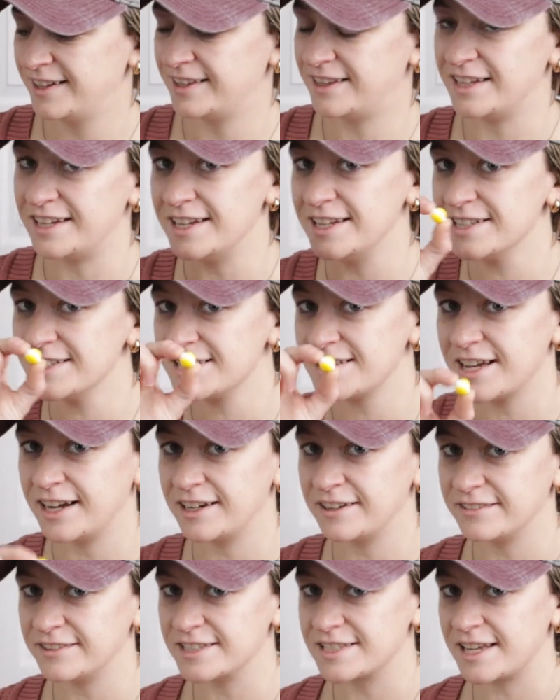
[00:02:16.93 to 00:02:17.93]
the
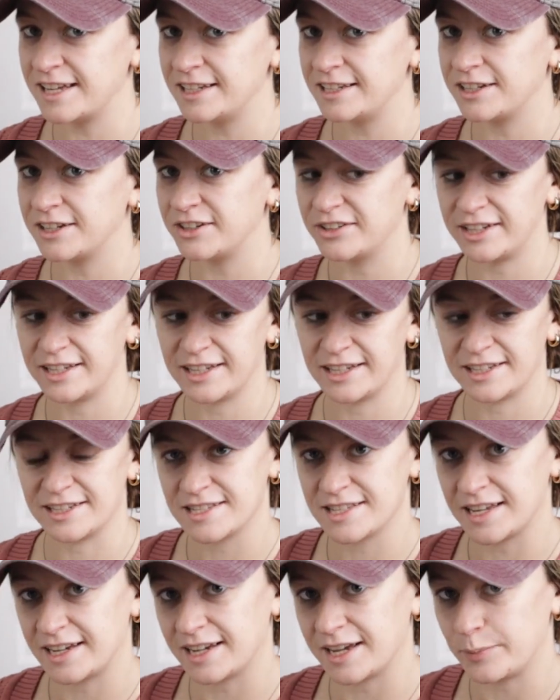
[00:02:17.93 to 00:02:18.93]
inside of this candy coating
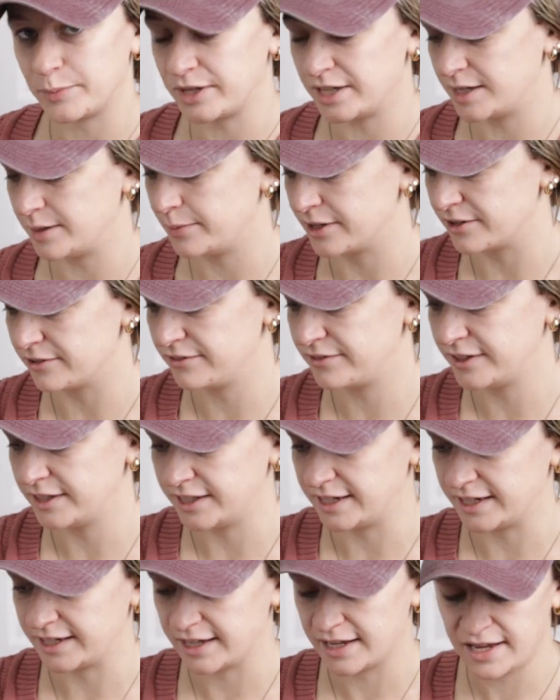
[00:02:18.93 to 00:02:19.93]
is like a peanut butter
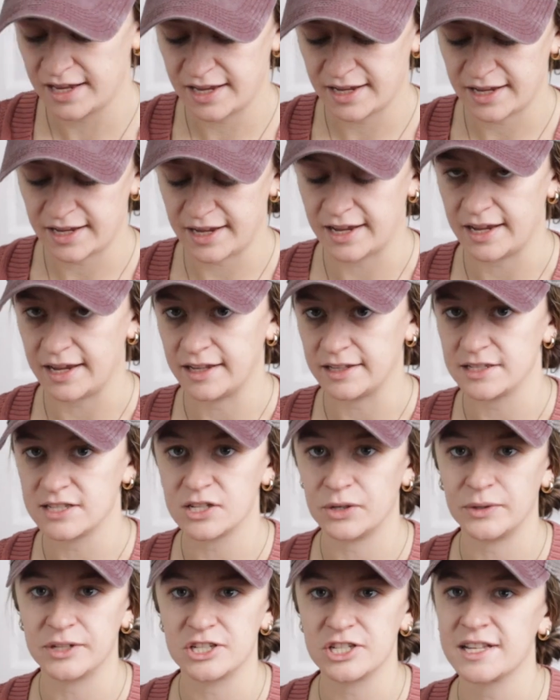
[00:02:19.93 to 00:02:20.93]
filling, and
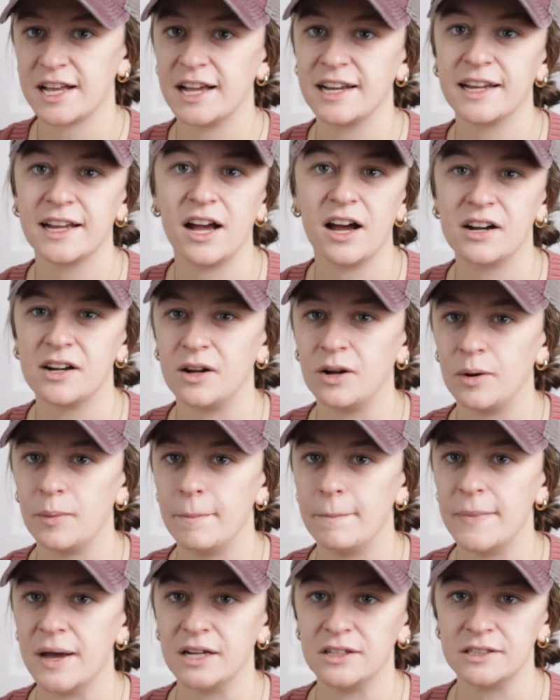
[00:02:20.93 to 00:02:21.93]
so it just kind of got all
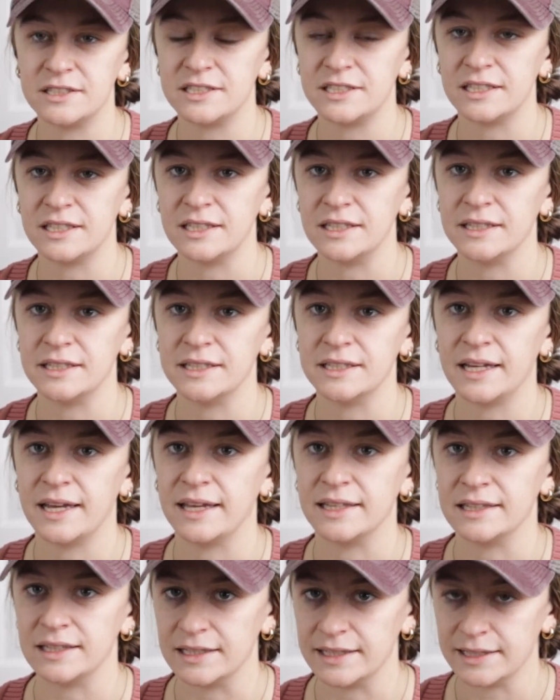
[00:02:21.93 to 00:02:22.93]
melty
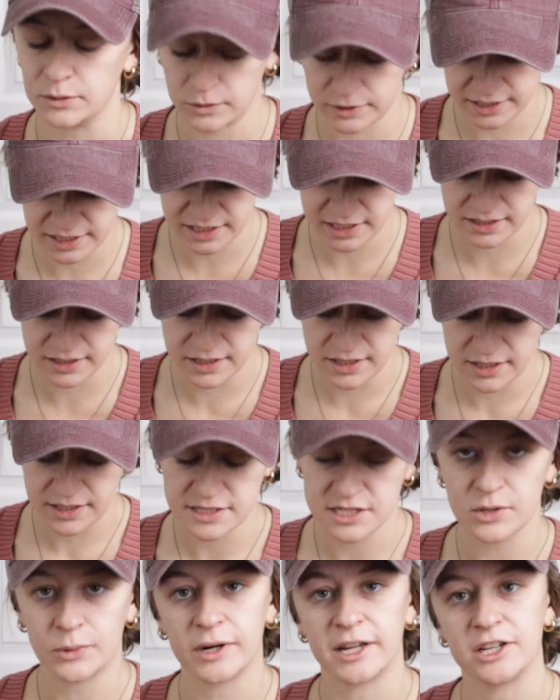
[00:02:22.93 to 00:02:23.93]
and liquidy.
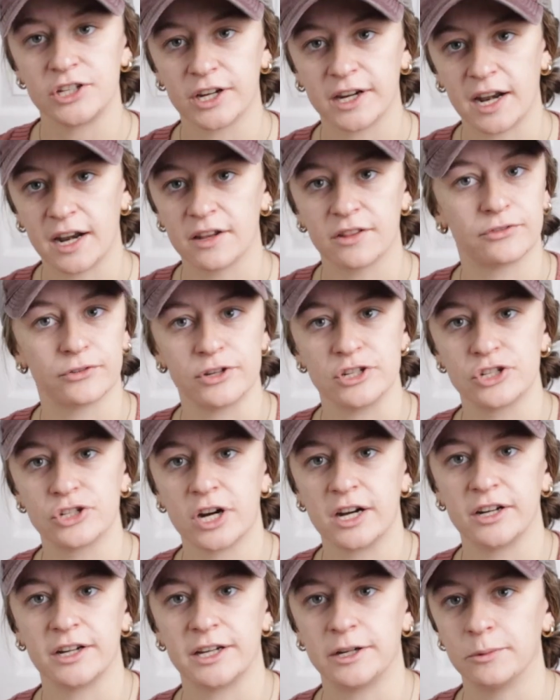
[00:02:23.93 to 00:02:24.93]
So when I took it out of the freeze
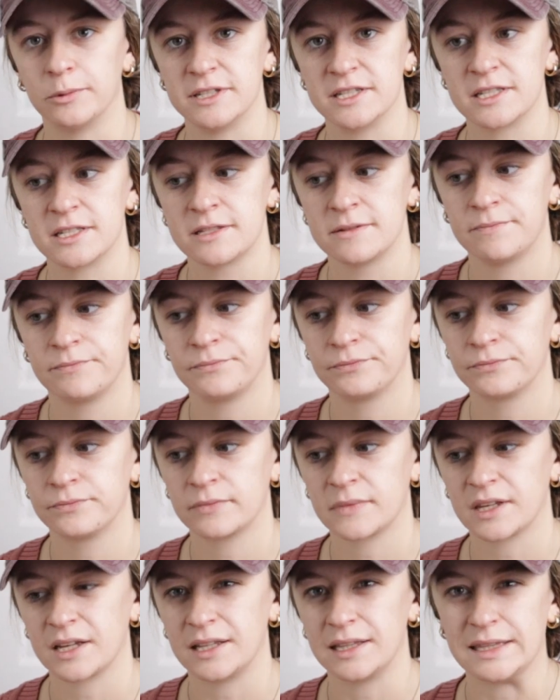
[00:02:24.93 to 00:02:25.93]
dryer, it was
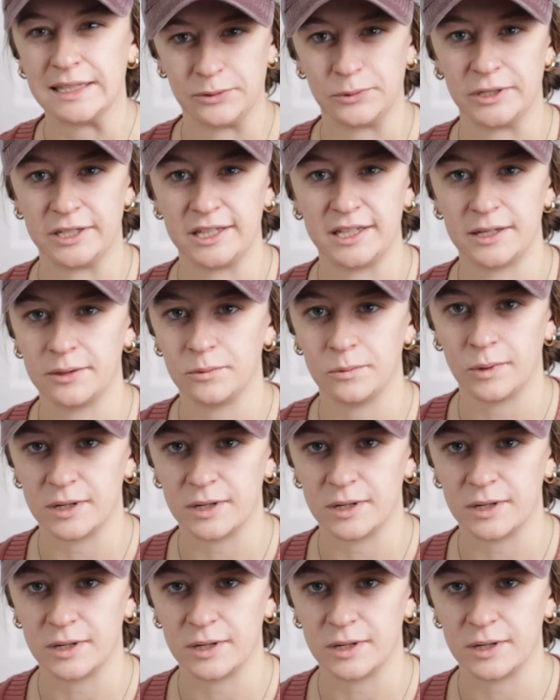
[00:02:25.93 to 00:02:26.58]
liquidy. It